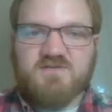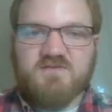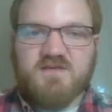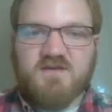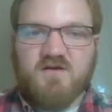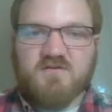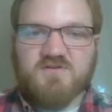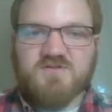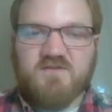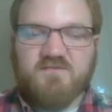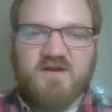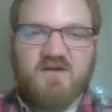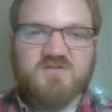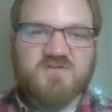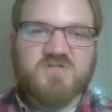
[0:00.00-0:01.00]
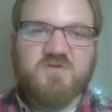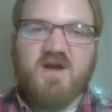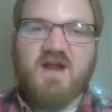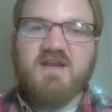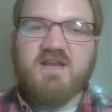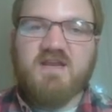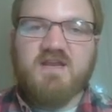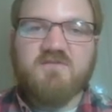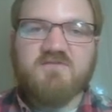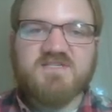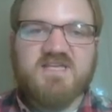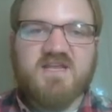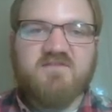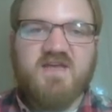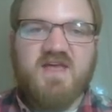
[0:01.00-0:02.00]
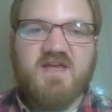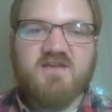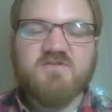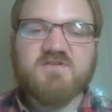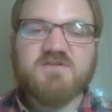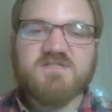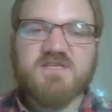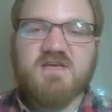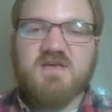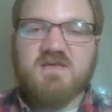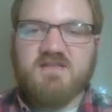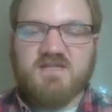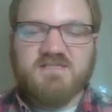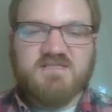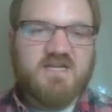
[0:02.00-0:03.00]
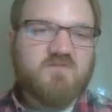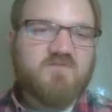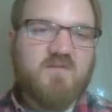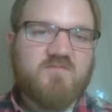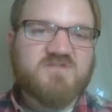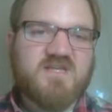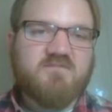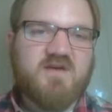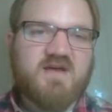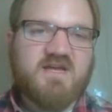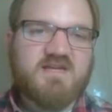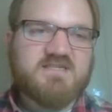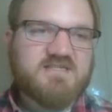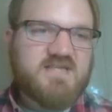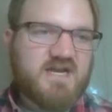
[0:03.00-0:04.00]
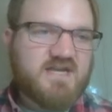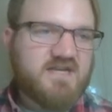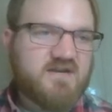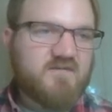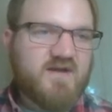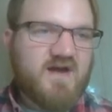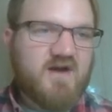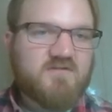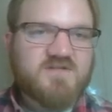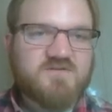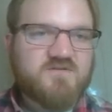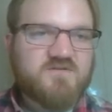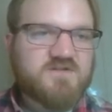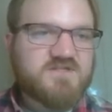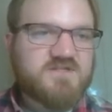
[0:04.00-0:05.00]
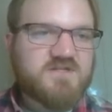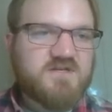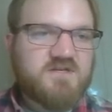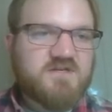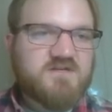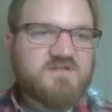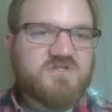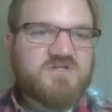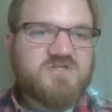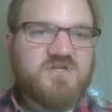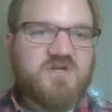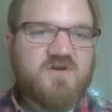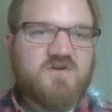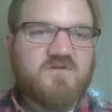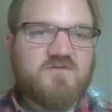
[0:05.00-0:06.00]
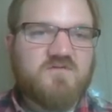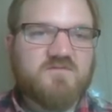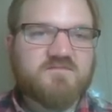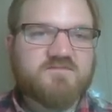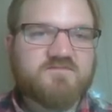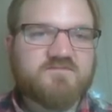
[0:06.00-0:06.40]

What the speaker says: the alternate power source. So I need another set of headers that is going to represent my secondary power source. So